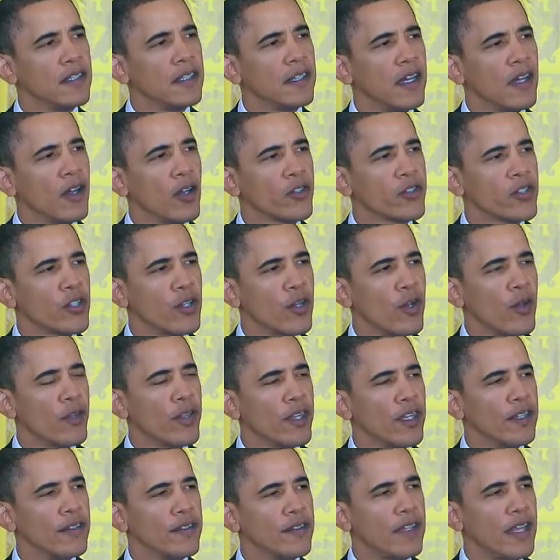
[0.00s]
I also know
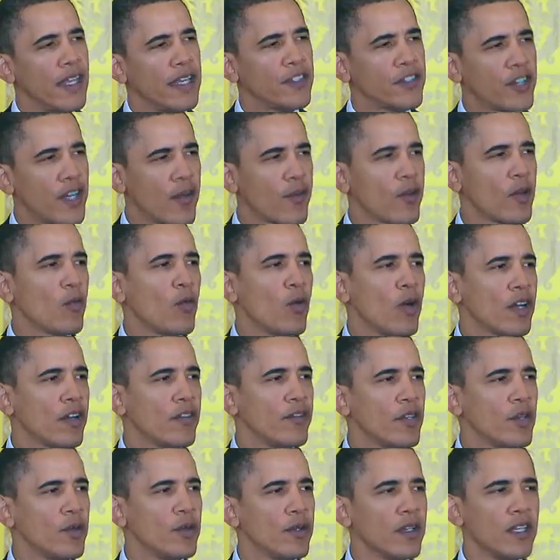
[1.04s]
that each and every one
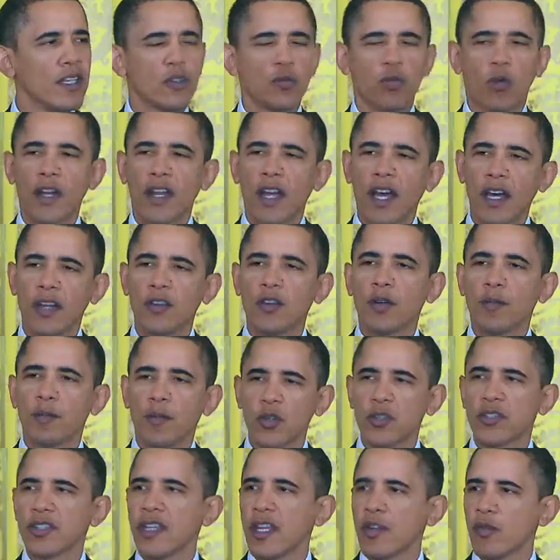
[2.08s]
of you is
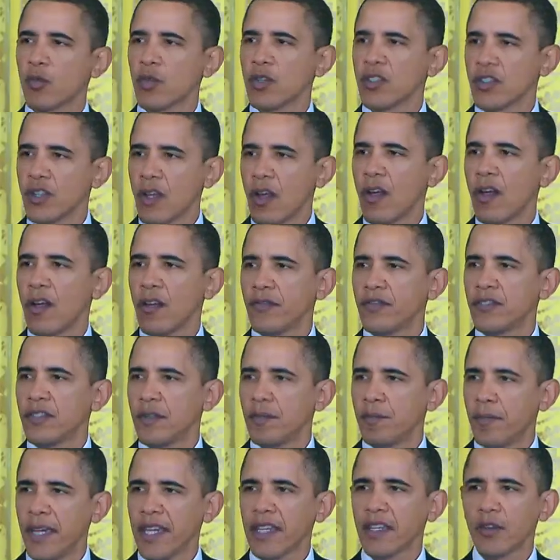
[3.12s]
100% resolved
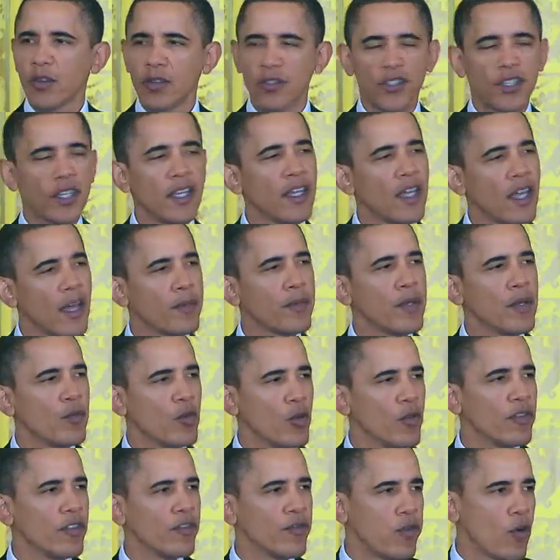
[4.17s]
to pick your city up and
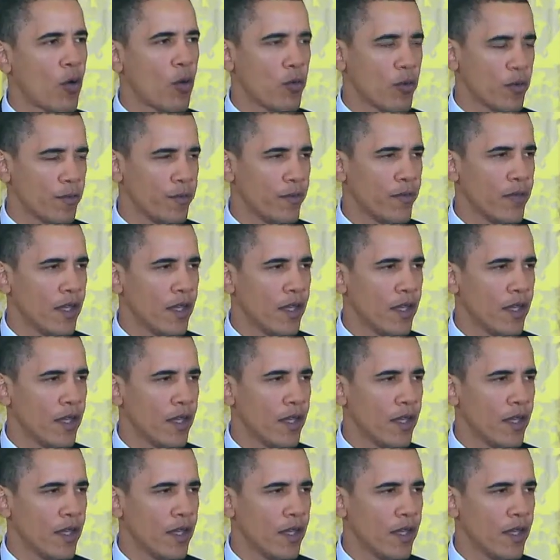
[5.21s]
move it forward.